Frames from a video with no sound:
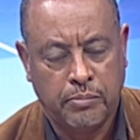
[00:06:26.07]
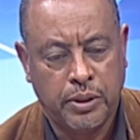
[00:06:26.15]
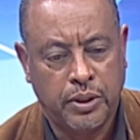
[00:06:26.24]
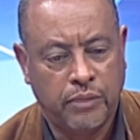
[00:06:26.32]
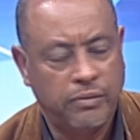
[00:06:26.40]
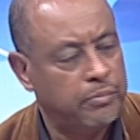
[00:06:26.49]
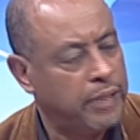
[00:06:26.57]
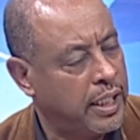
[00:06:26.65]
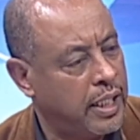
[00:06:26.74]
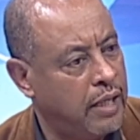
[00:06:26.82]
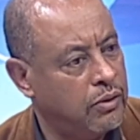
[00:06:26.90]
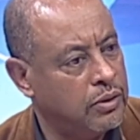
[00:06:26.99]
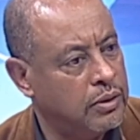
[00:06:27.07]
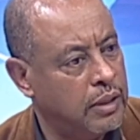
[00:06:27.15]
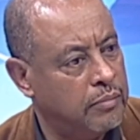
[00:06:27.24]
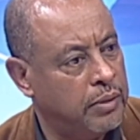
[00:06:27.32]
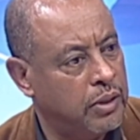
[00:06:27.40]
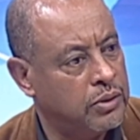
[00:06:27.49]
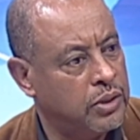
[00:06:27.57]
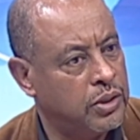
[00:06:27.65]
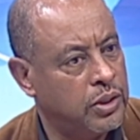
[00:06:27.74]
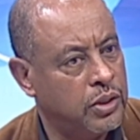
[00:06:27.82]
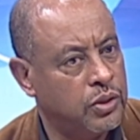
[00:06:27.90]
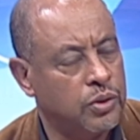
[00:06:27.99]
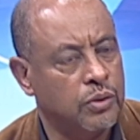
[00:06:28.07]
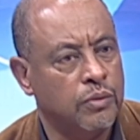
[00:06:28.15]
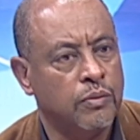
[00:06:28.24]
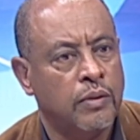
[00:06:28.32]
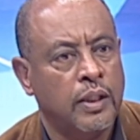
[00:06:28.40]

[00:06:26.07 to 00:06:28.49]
bit of a background about this issue.